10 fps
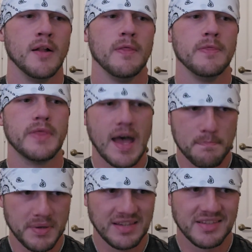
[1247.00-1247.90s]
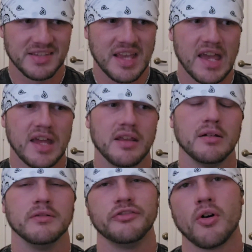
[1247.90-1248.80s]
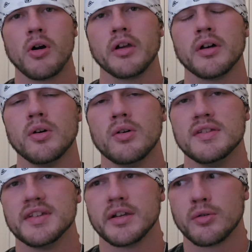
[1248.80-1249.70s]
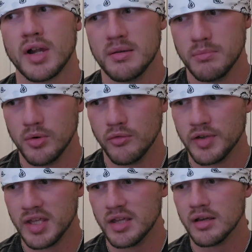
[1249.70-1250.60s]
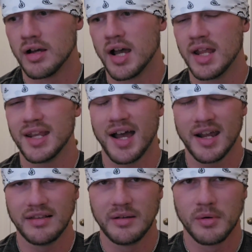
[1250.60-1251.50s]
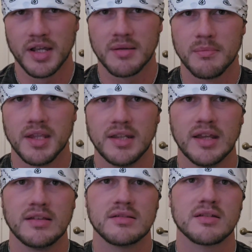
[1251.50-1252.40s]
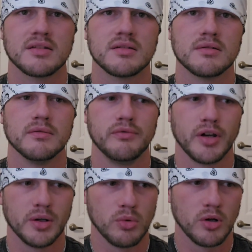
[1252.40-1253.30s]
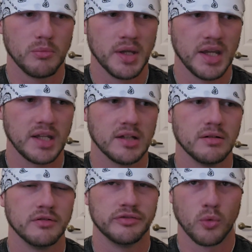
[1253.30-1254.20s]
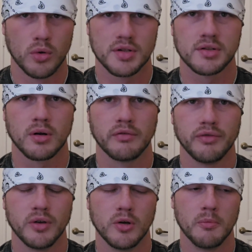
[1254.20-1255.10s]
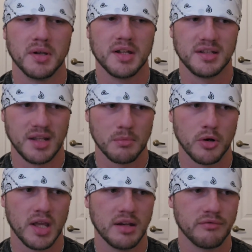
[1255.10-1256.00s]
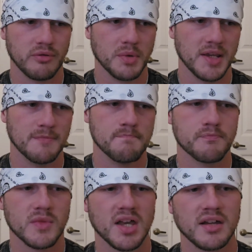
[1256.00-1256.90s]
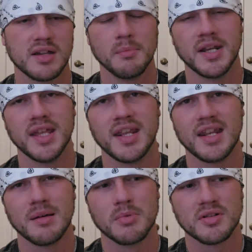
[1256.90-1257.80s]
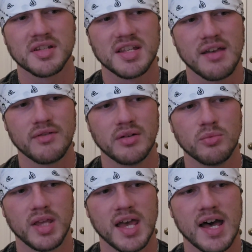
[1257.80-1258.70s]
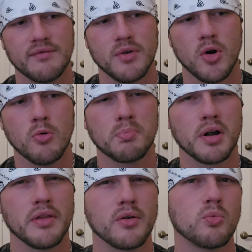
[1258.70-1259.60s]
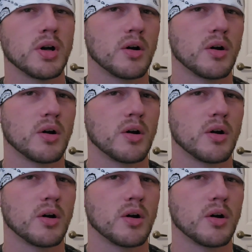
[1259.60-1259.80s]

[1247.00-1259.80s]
that being said, Fargo is a great movie. I'd highly recommend it. It's very well made. 4-star film, number 8 for me. Coming in at number 7, we have Oh Brother, Where